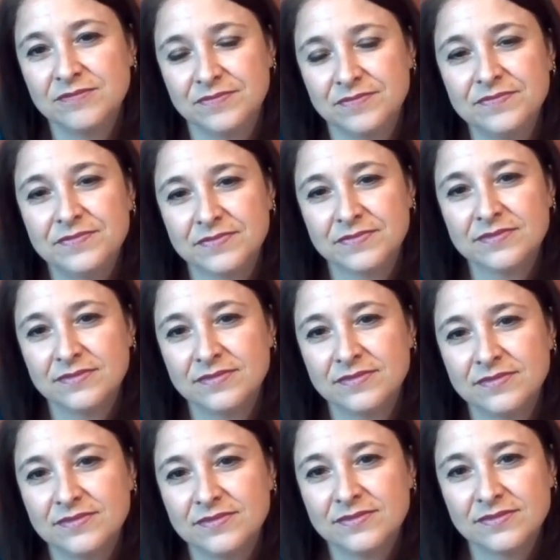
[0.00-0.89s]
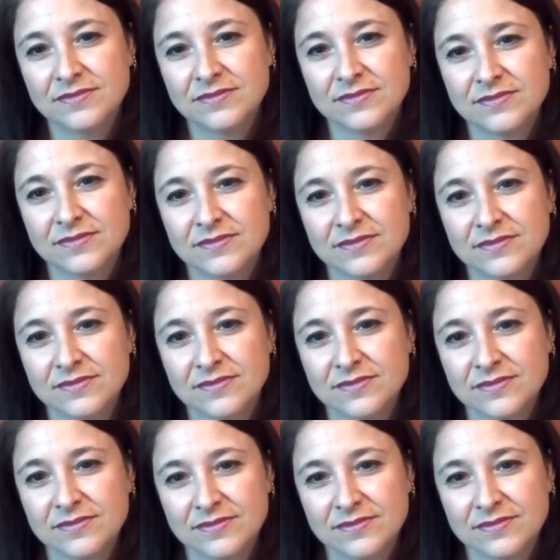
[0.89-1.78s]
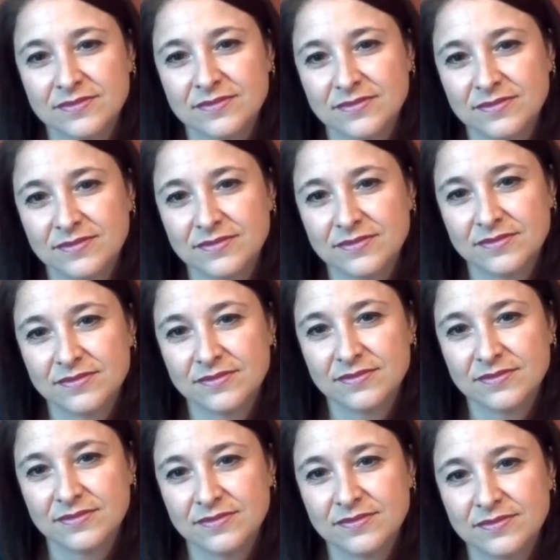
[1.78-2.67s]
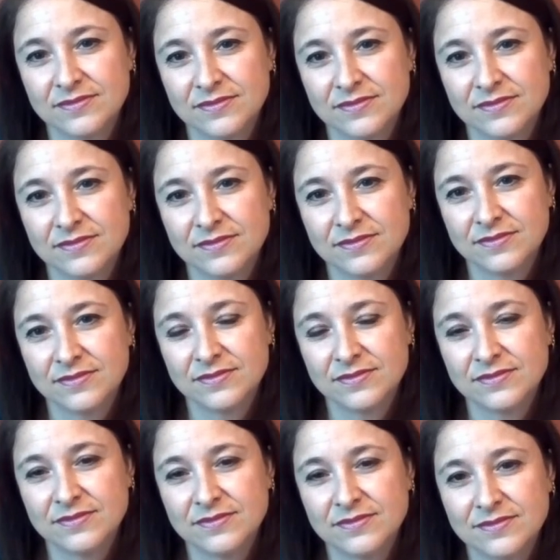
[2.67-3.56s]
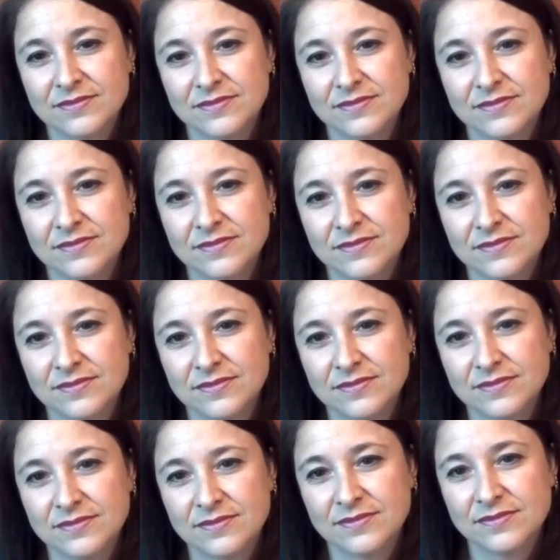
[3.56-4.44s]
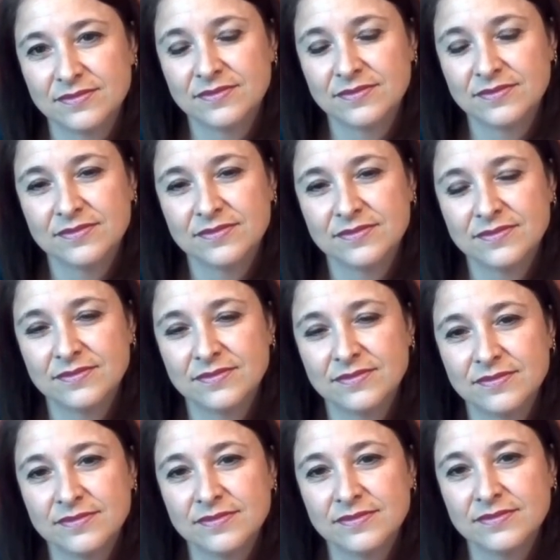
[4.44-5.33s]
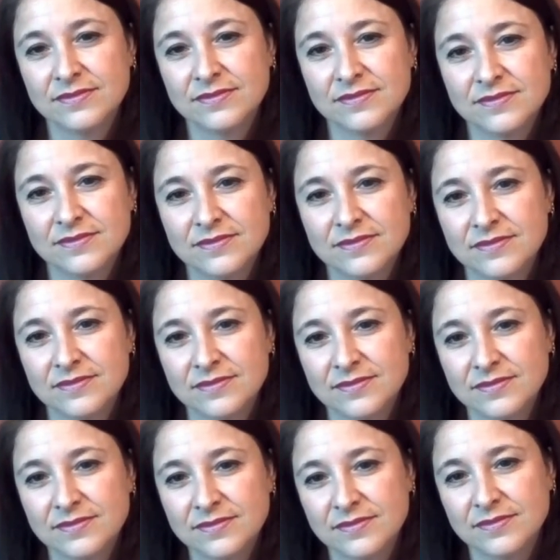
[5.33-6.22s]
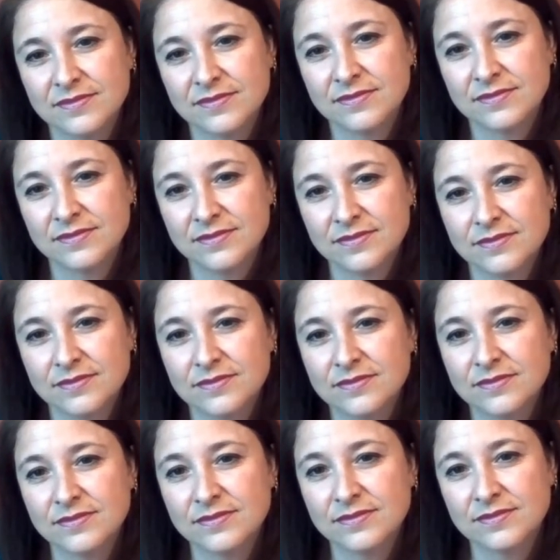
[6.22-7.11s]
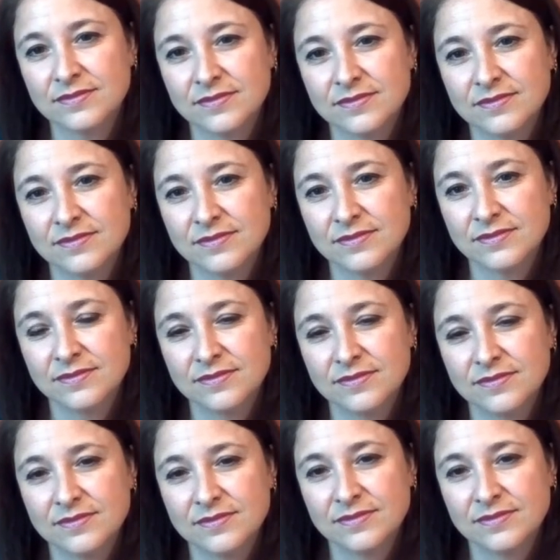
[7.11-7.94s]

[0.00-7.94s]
(silent)